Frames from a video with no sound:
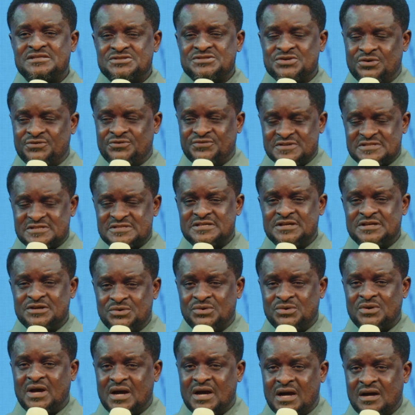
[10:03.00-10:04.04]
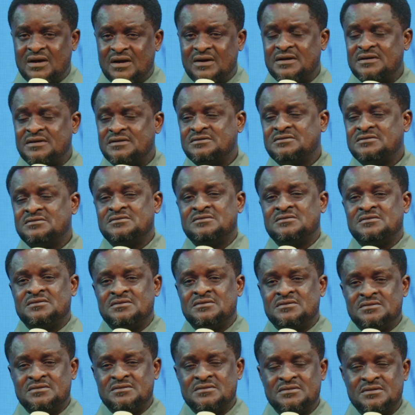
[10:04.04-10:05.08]
of a single hour,
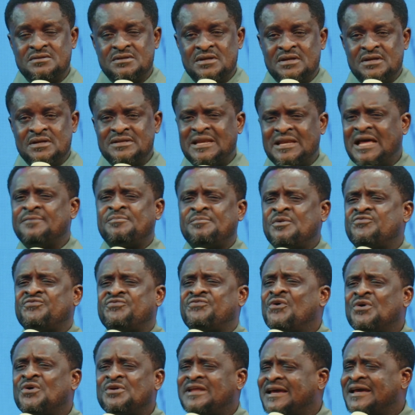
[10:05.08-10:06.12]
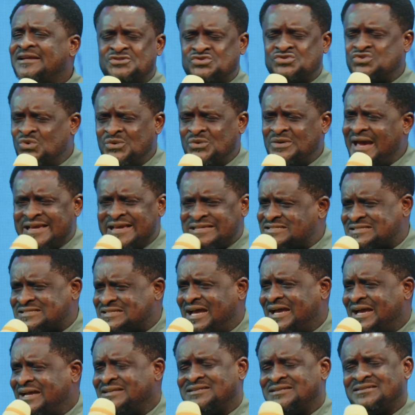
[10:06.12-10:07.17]
that before thy throne I
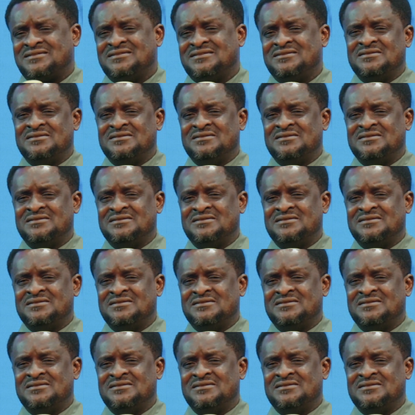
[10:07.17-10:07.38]
stand,